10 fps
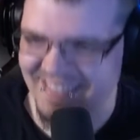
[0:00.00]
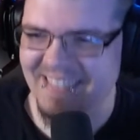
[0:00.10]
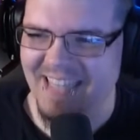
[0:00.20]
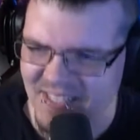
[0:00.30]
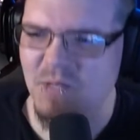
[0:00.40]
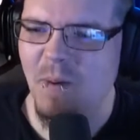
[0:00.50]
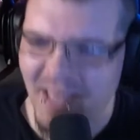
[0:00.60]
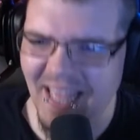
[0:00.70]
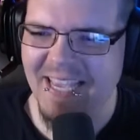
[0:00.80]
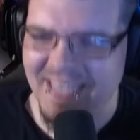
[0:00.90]
This is why I
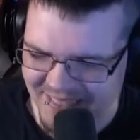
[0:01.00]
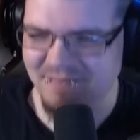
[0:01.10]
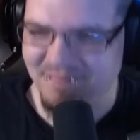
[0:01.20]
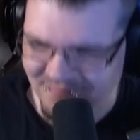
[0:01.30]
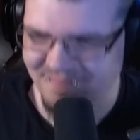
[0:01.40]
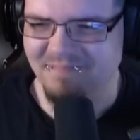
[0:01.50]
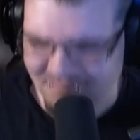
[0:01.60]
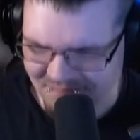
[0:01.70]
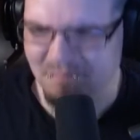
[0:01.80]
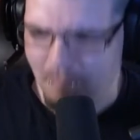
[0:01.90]
like it.
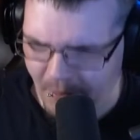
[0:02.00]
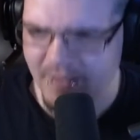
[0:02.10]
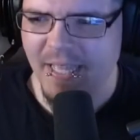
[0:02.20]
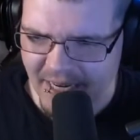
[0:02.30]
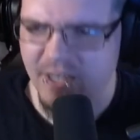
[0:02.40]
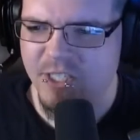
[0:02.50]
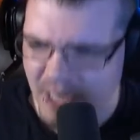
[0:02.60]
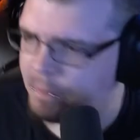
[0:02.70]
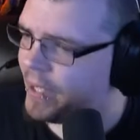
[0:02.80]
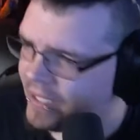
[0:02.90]
Bring that
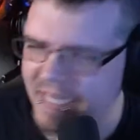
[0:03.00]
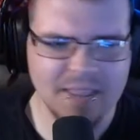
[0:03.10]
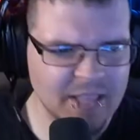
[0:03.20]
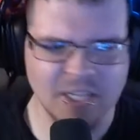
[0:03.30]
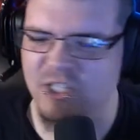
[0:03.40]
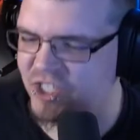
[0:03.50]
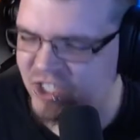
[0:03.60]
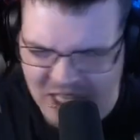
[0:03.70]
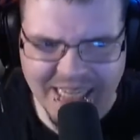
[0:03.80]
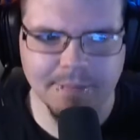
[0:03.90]
energy, build it, and then just
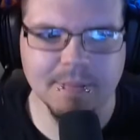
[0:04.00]
slam